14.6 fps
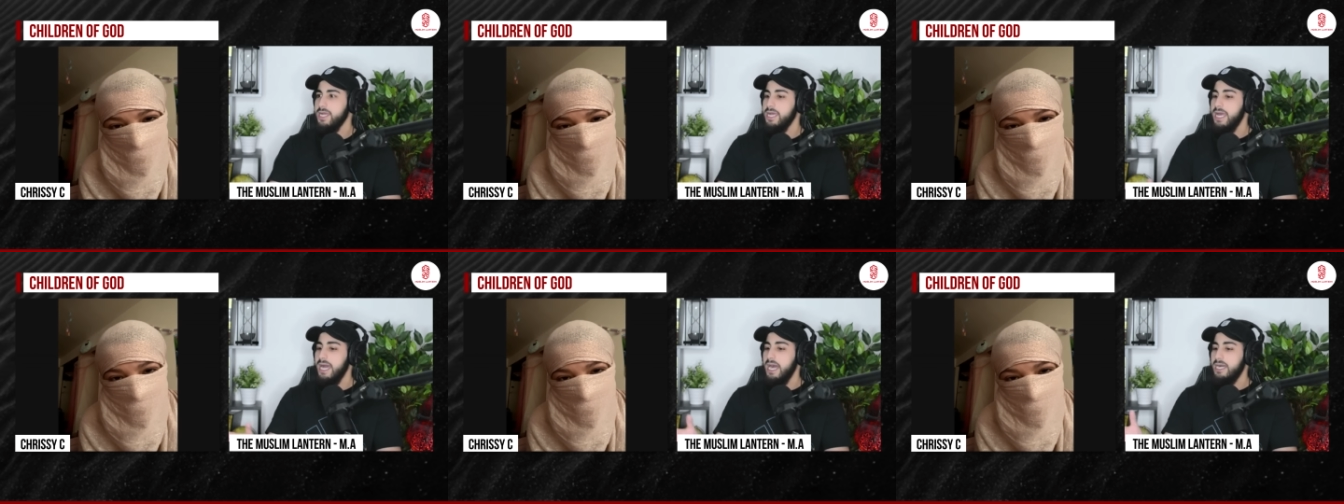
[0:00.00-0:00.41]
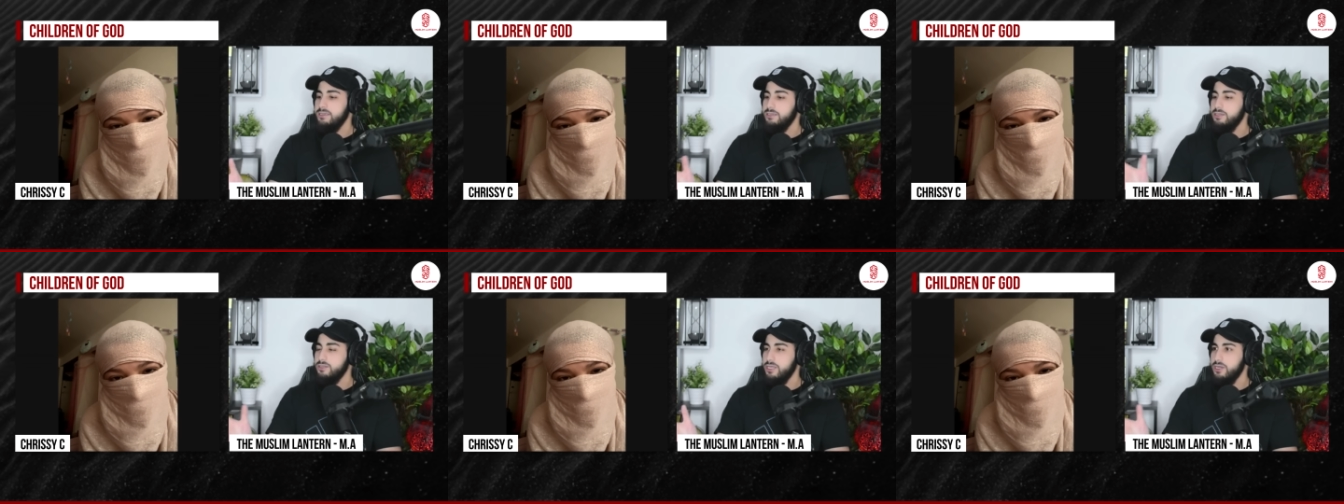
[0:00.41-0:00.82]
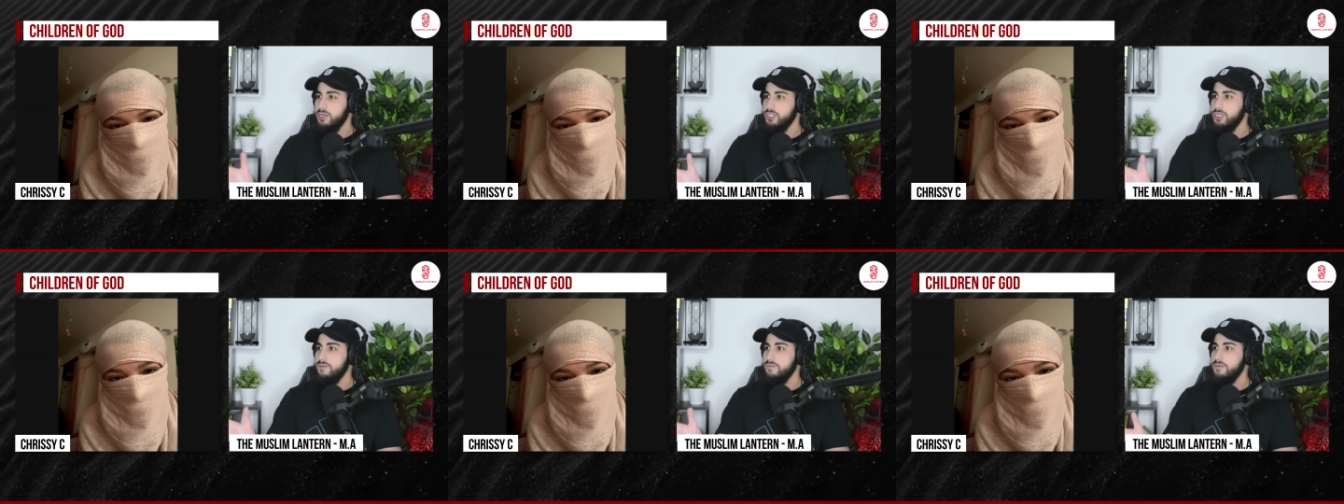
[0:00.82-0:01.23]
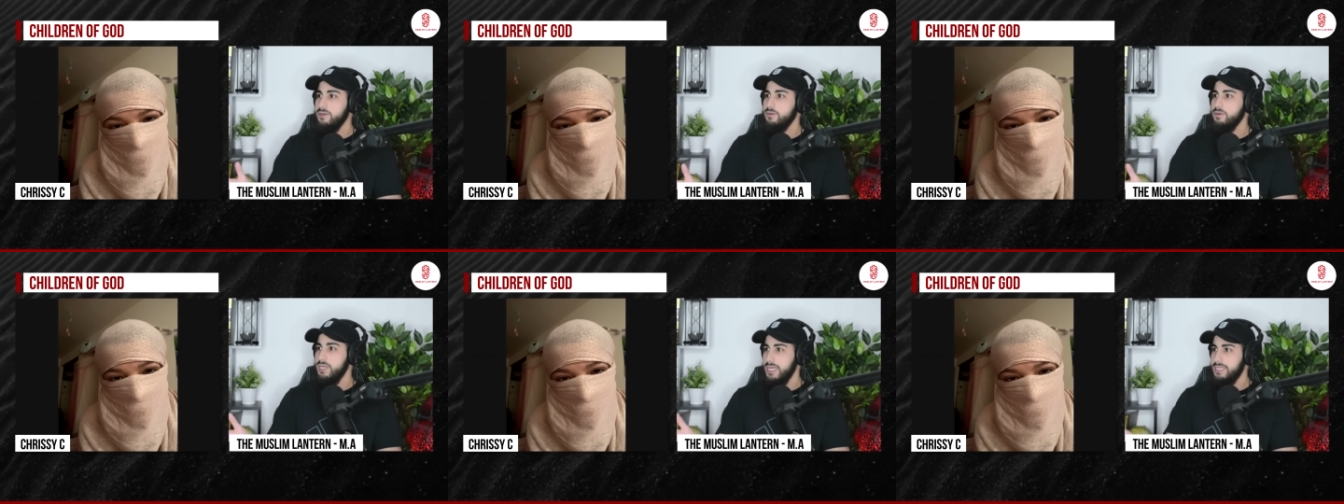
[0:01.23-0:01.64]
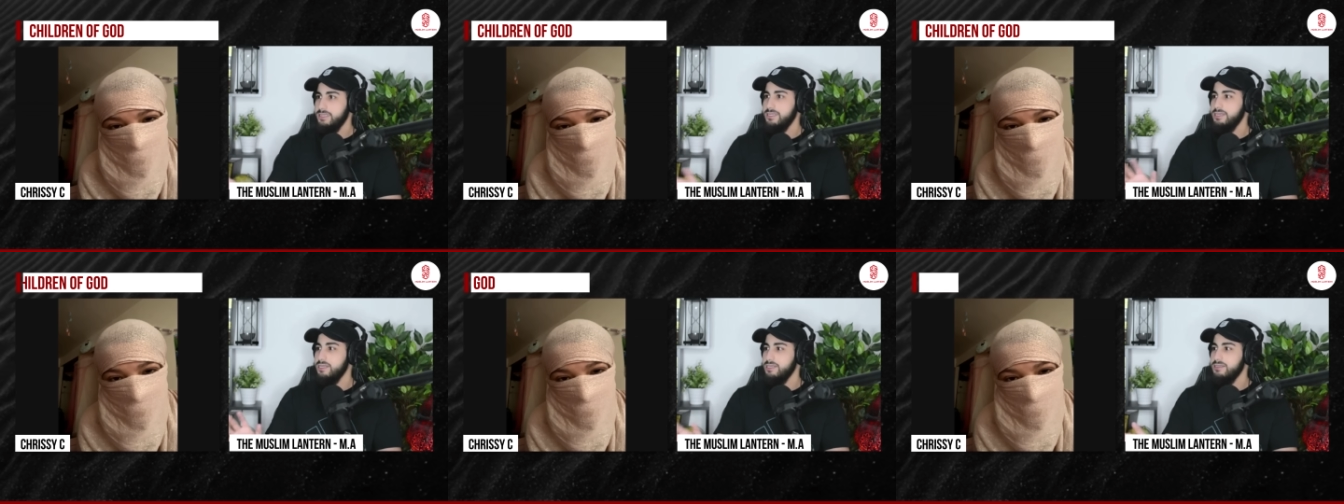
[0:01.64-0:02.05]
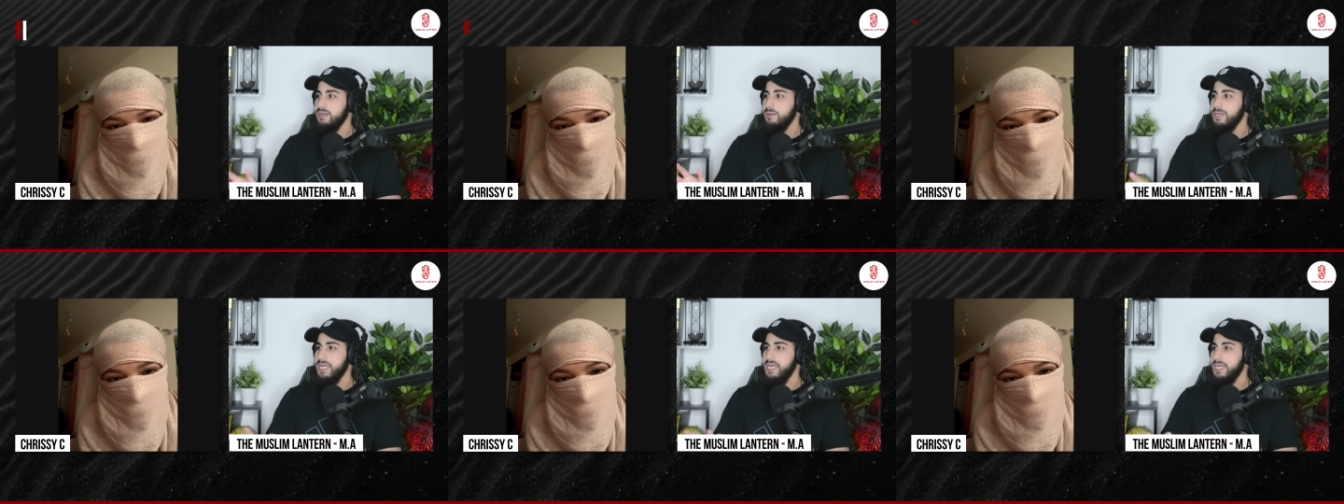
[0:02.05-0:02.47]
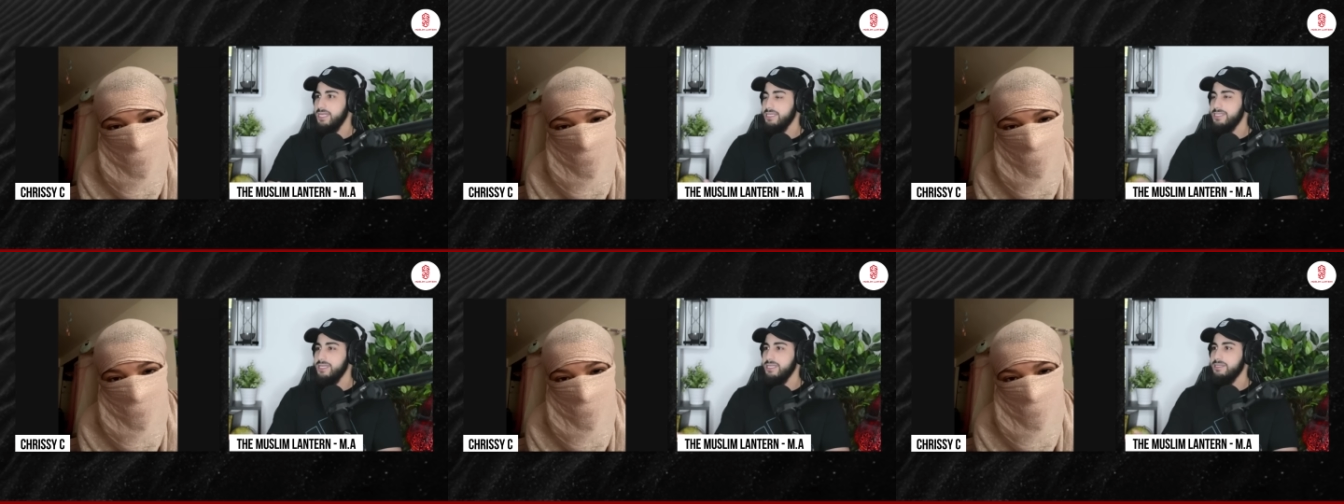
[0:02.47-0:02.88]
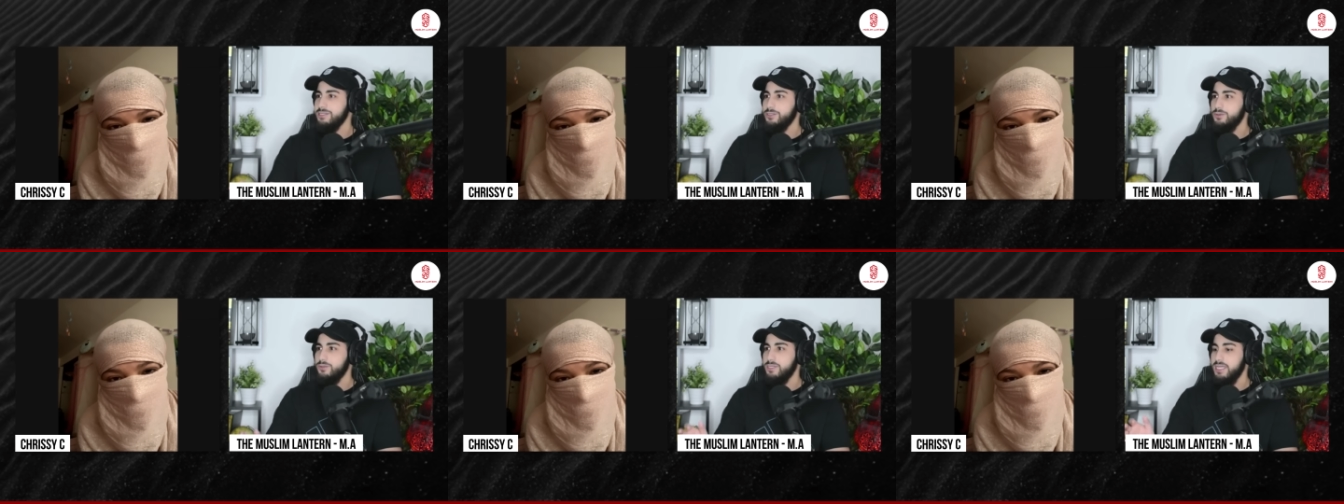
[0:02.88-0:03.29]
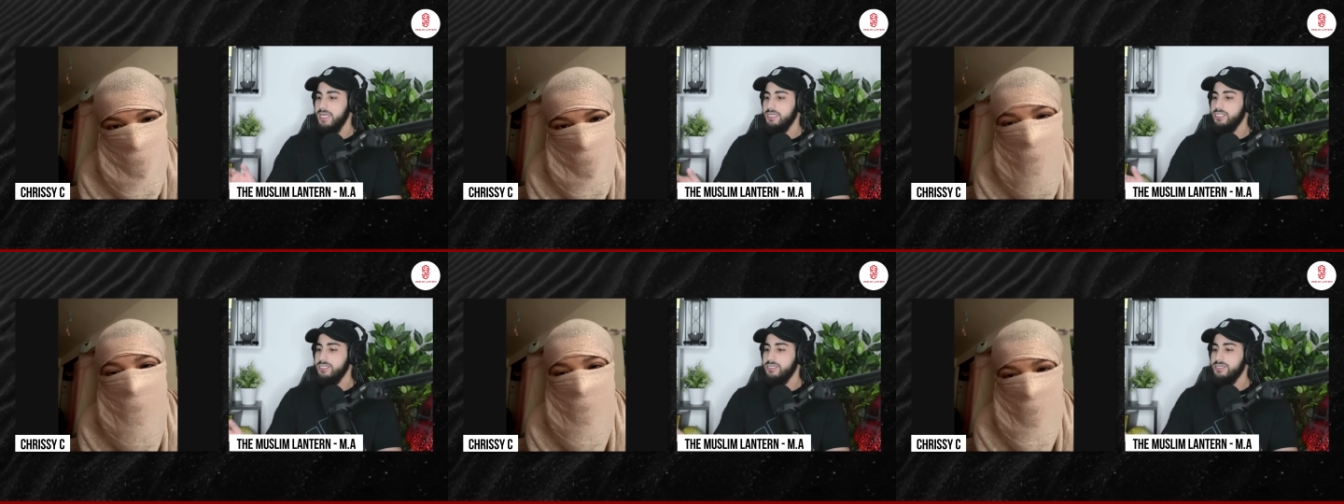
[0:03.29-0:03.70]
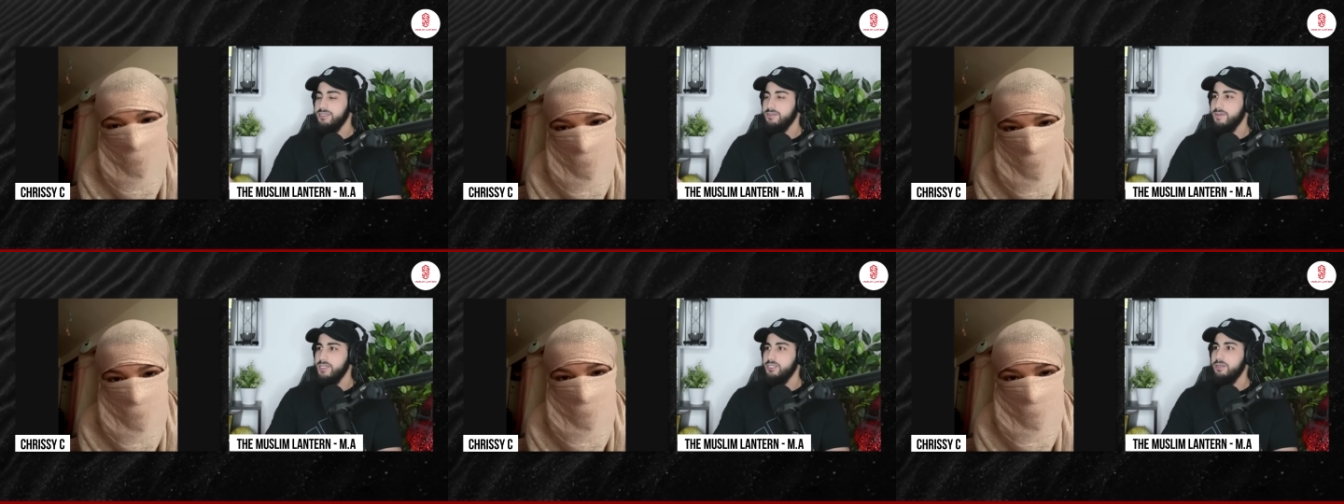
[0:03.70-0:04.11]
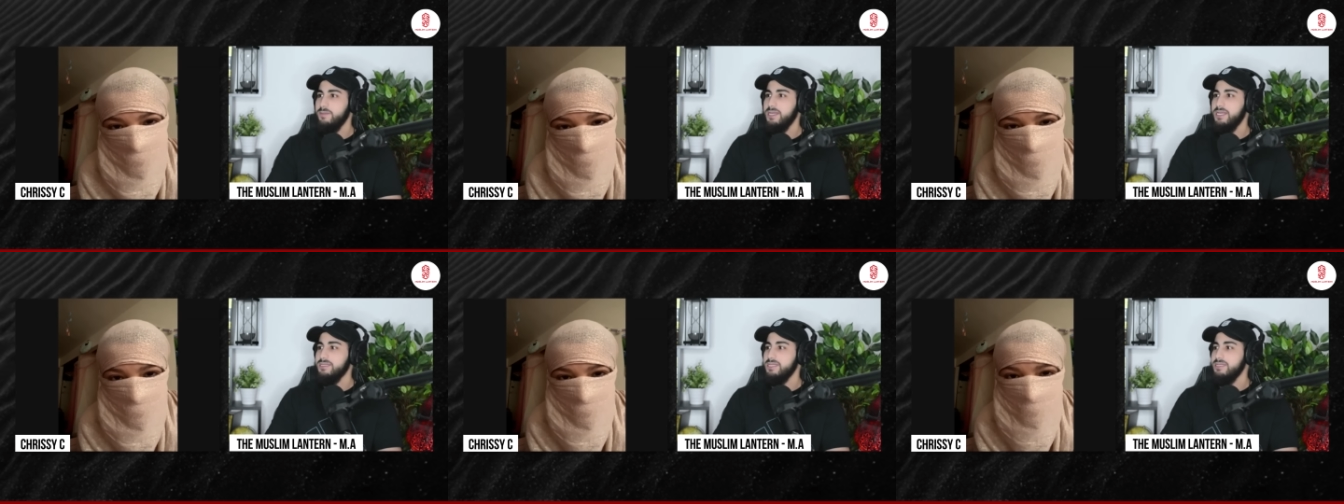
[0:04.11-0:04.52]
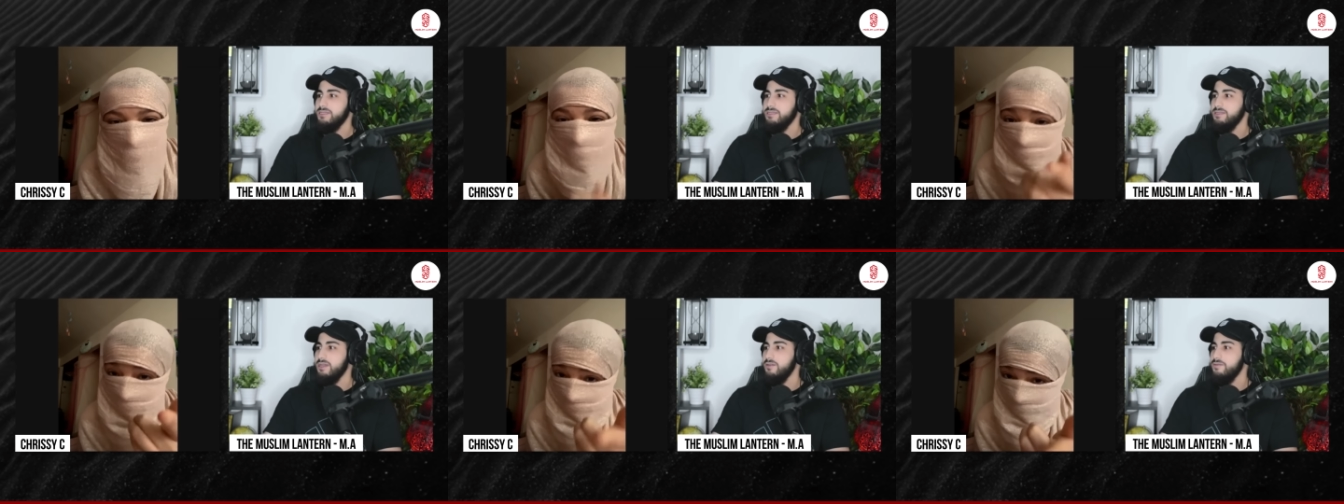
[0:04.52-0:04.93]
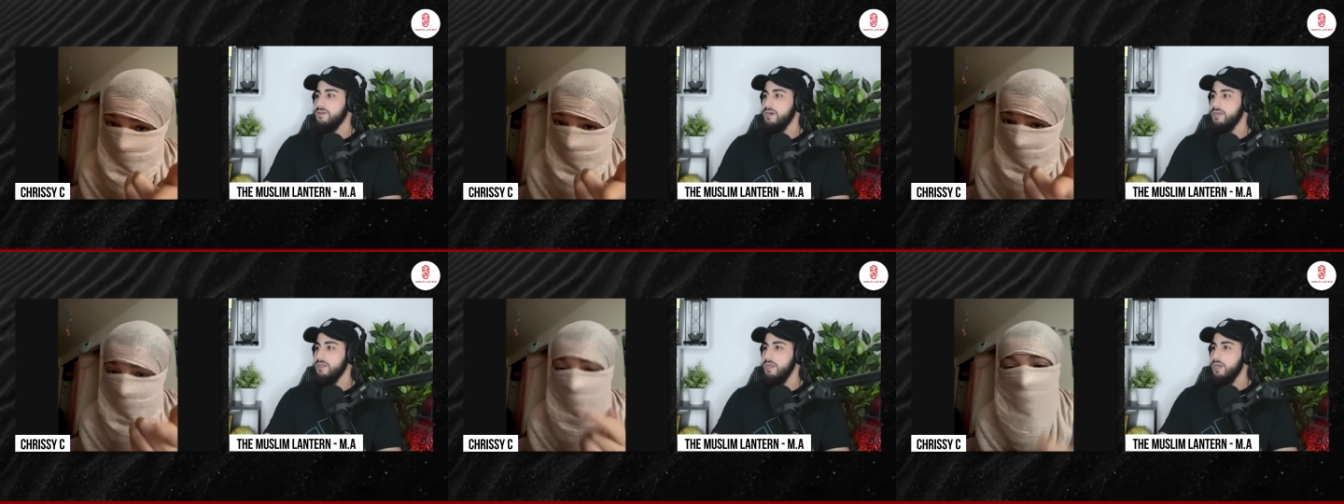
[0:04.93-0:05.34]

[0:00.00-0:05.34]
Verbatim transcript: under the Christian view, yes, does not make any sense to say Jesus is special because he's the son of God,